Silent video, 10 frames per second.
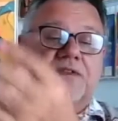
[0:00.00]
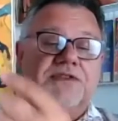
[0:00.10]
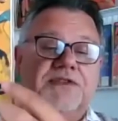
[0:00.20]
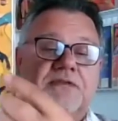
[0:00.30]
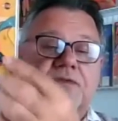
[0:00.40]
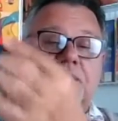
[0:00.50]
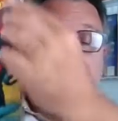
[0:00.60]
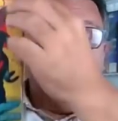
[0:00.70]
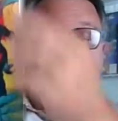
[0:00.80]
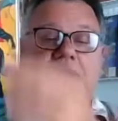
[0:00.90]
This should have all
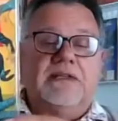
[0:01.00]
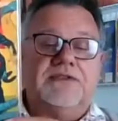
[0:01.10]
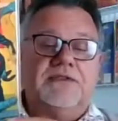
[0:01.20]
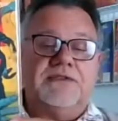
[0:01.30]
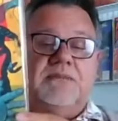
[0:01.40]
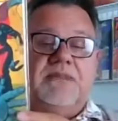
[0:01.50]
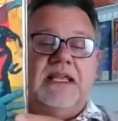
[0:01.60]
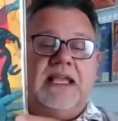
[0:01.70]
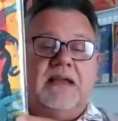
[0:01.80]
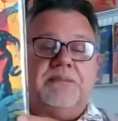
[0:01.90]
been red. So
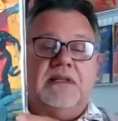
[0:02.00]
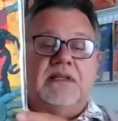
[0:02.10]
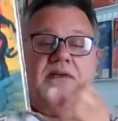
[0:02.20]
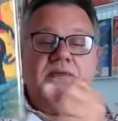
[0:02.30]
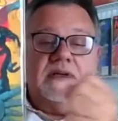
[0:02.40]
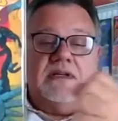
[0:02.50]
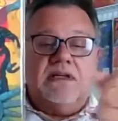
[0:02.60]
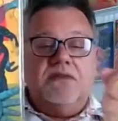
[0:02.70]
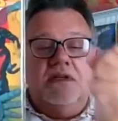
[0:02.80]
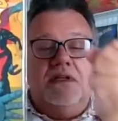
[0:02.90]
something happened there where it
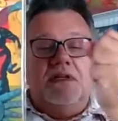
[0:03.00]
either